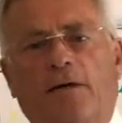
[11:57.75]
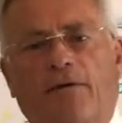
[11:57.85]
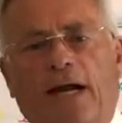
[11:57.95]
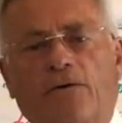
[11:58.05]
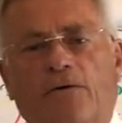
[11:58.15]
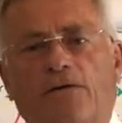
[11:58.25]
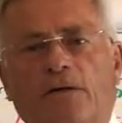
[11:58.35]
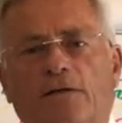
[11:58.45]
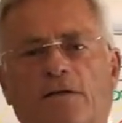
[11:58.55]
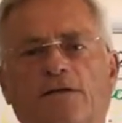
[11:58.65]
values
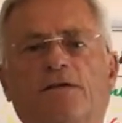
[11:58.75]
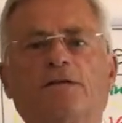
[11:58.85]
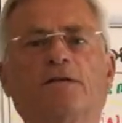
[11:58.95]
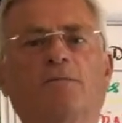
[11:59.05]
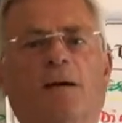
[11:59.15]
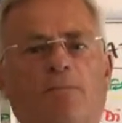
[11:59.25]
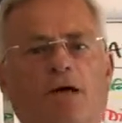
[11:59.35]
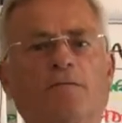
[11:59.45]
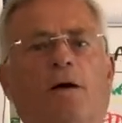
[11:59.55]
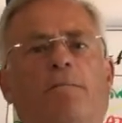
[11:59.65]
here in this system, a
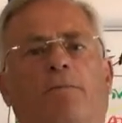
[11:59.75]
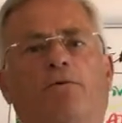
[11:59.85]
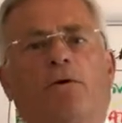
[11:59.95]
bottom-up